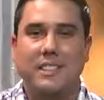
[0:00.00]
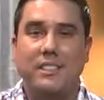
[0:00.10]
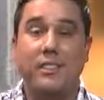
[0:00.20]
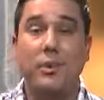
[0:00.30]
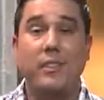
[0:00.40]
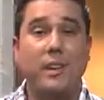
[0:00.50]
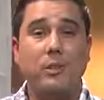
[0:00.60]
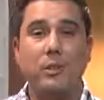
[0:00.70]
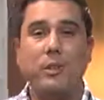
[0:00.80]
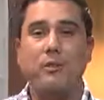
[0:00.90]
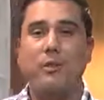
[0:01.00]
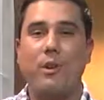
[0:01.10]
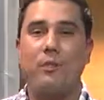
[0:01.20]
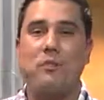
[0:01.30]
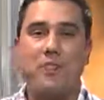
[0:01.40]
So that'll do it for
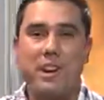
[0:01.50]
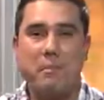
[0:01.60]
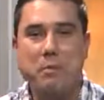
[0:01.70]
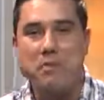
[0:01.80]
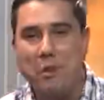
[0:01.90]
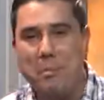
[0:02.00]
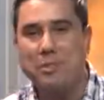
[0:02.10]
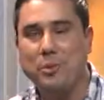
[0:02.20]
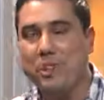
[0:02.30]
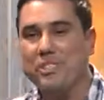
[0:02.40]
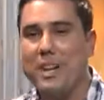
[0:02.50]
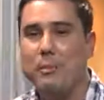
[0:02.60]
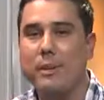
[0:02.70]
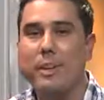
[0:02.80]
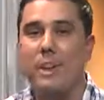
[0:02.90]
our front-end performance workshop.